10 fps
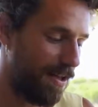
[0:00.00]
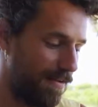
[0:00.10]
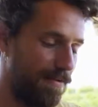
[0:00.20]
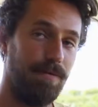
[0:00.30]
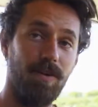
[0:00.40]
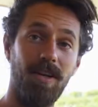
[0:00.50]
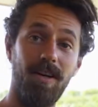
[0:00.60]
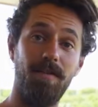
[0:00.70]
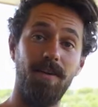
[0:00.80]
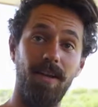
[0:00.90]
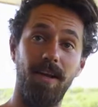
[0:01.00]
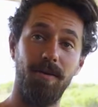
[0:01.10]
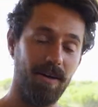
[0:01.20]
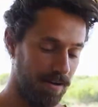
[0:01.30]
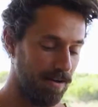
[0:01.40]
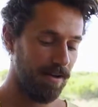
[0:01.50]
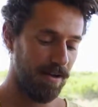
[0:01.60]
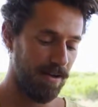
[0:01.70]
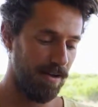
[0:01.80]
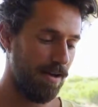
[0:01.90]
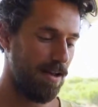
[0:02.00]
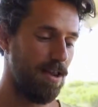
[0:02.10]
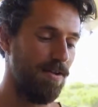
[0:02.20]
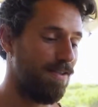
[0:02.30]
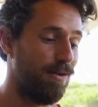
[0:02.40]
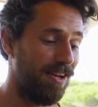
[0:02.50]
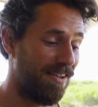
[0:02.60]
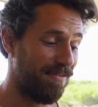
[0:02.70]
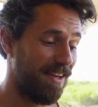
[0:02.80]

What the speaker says: is fully covered in liquid, and then there's no chance of